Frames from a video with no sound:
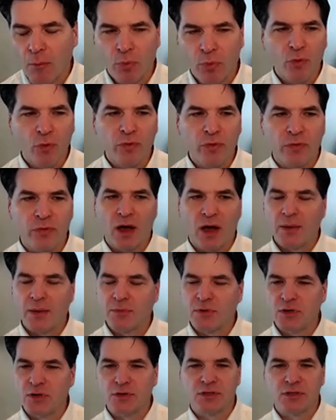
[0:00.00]
both
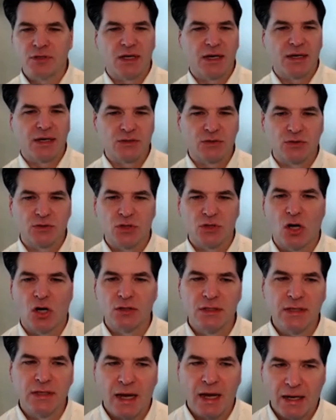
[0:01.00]
times USCIS was
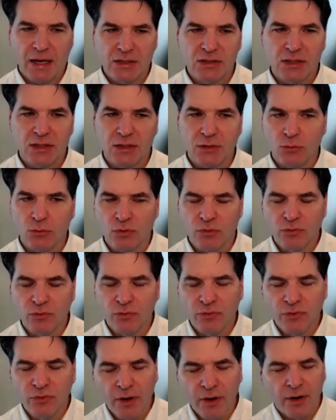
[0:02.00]
called into action with
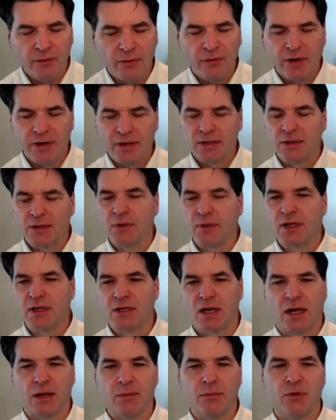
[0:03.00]
very, very
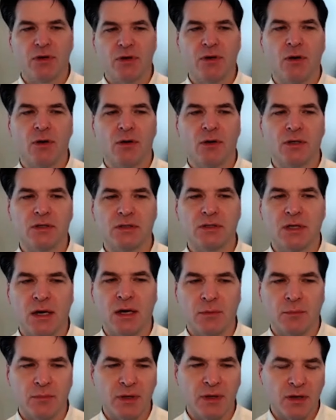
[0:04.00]
limited time notice.
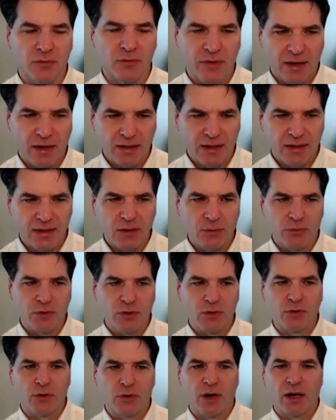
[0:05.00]
Um, and in fact, I think
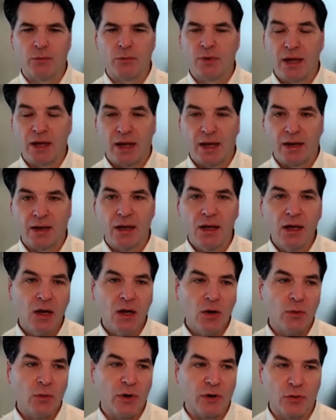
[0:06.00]
with Ukraine, we had,
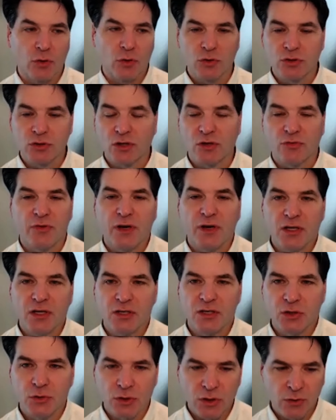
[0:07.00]
we were told start to
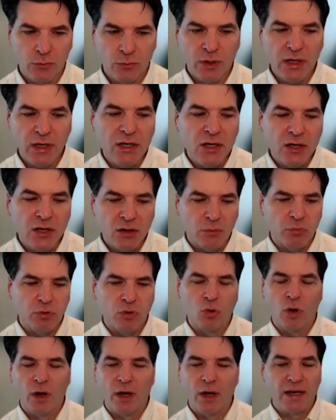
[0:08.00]
finish, you, you, we needed to
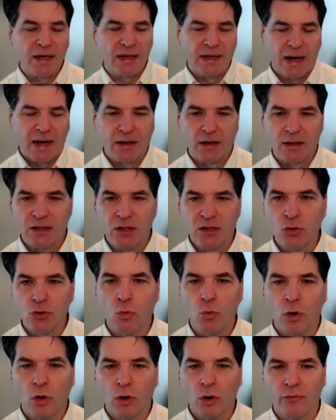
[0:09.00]
deploy an entirely new
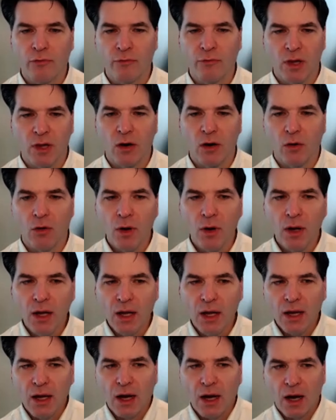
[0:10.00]
workflow
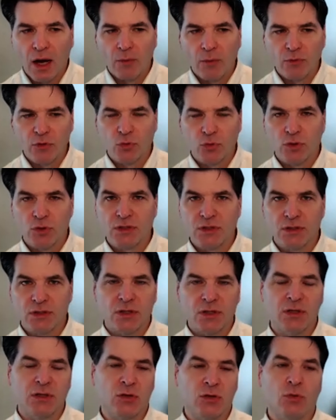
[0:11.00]
um, to, a,
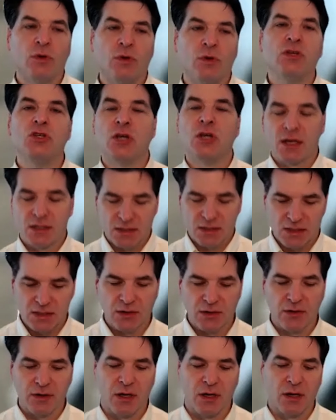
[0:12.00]
to ingest a
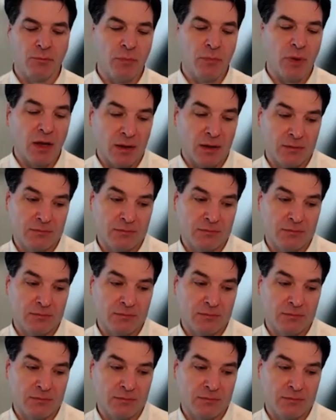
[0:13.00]
series, of